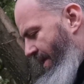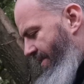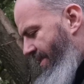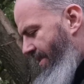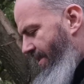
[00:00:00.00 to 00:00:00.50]
I
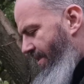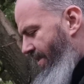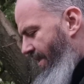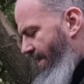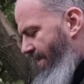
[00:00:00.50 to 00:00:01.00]
had to
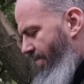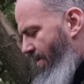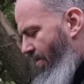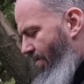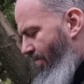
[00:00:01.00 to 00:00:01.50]
let them
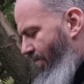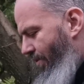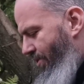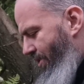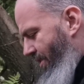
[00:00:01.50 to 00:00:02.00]
go,
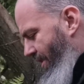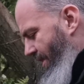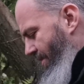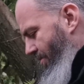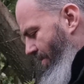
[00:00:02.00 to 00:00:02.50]

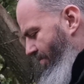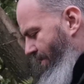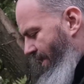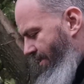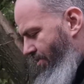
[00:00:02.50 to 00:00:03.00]
unfortunately. So
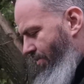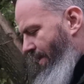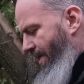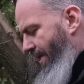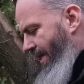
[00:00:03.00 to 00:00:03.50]
after like
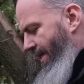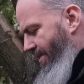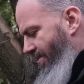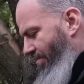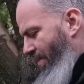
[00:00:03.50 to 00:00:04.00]
20
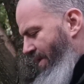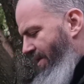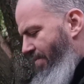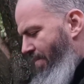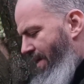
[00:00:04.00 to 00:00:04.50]
years of
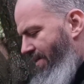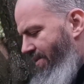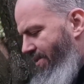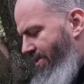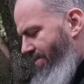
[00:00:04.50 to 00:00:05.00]
being in
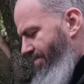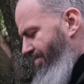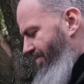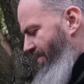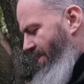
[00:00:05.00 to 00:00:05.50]
bands,
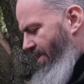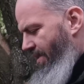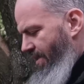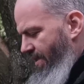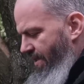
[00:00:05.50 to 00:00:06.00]

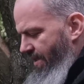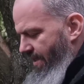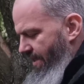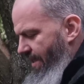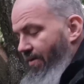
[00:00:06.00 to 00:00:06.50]

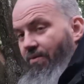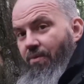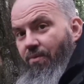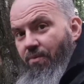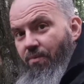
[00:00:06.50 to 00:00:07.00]
and now
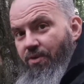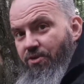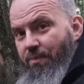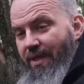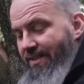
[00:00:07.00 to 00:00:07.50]
what
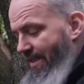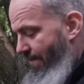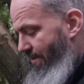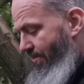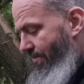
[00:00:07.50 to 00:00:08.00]
spare
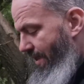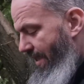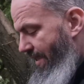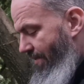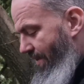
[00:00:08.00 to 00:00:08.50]
time I do
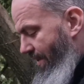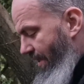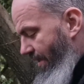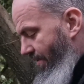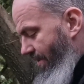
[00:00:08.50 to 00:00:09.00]
get now that
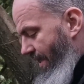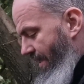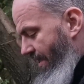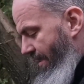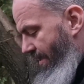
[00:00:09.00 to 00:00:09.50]
the little
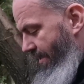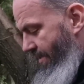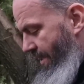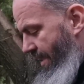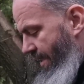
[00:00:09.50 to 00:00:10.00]
guy
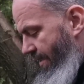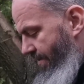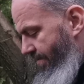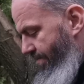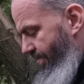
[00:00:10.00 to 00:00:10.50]
is
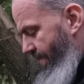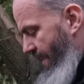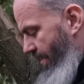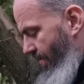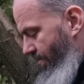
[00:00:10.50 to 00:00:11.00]

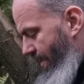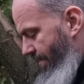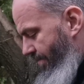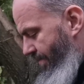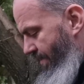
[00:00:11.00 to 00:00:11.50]
getting older,